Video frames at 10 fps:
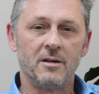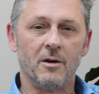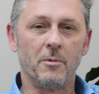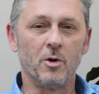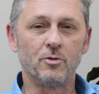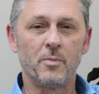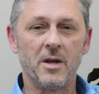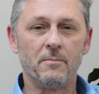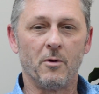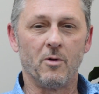Now, most
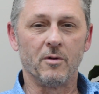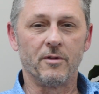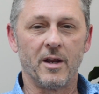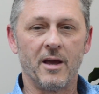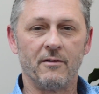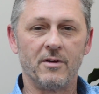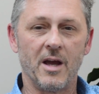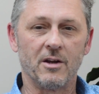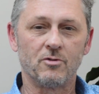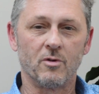people that have
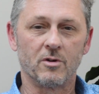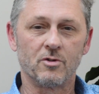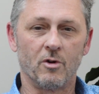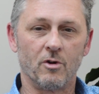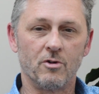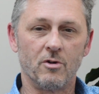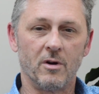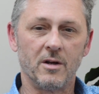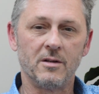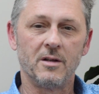gastric
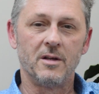surgery